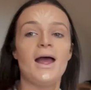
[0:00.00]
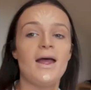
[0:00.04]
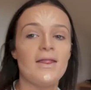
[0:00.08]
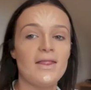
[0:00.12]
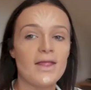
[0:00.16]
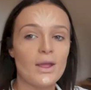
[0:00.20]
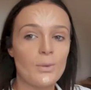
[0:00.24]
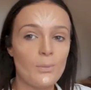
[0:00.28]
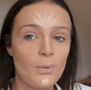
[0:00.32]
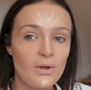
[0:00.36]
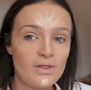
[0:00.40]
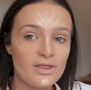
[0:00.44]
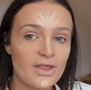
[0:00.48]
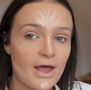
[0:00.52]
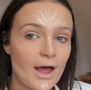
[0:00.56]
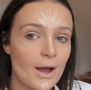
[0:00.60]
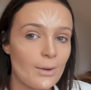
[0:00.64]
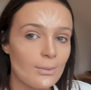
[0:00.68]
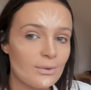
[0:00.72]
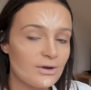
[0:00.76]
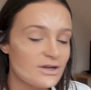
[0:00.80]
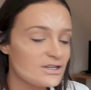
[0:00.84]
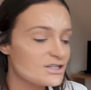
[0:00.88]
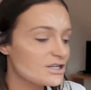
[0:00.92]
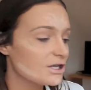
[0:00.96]
And then with
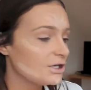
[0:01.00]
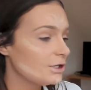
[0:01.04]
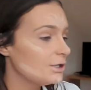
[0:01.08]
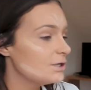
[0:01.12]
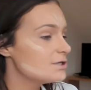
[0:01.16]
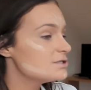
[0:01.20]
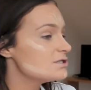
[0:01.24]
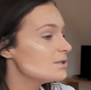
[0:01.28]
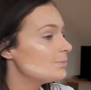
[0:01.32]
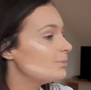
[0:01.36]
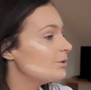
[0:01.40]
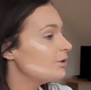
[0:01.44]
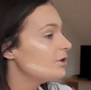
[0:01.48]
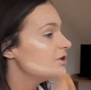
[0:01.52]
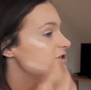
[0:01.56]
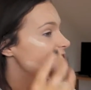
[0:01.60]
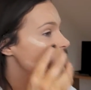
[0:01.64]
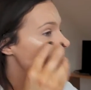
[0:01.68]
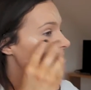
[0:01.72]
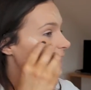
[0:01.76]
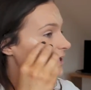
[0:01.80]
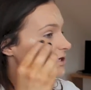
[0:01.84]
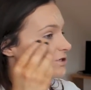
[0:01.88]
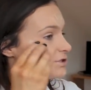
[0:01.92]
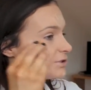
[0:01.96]
that, we're just going to use the beauty
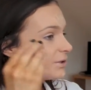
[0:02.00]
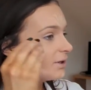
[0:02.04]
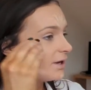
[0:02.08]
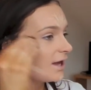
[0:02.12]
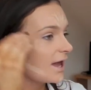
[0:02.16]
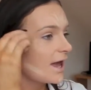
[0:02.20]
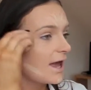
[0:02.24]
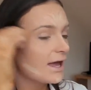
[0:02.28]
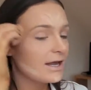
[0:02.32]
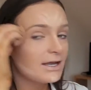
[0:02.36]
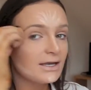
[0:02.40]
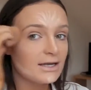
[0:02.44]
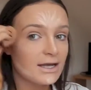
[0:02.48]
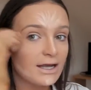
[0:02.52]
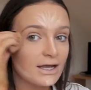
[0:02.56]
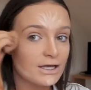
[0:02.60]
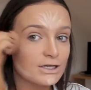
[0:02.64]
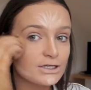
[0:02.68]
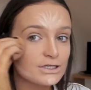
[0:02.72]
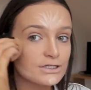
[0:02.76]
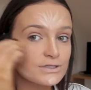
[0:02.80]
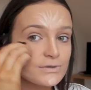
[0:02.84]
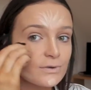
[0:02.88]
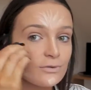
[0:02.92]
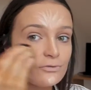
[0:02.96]
blender again
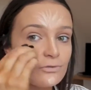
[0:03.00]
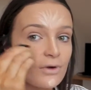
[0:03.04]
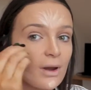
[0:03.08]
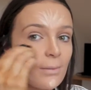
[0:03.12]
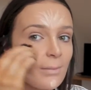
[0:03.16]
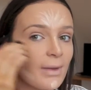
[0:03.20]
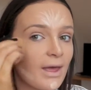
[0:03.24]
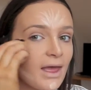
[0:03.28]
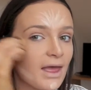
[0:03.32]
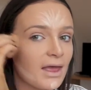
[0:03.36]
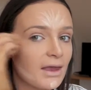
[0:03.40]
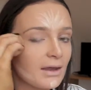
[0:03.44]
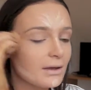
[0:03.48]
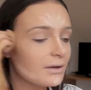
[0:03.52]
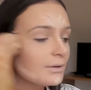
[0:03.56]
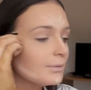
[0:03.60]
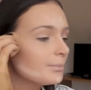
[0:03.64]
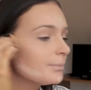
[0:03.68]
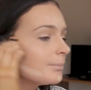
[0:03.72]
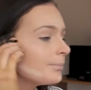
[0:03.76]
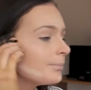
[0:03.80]
and just rub it in.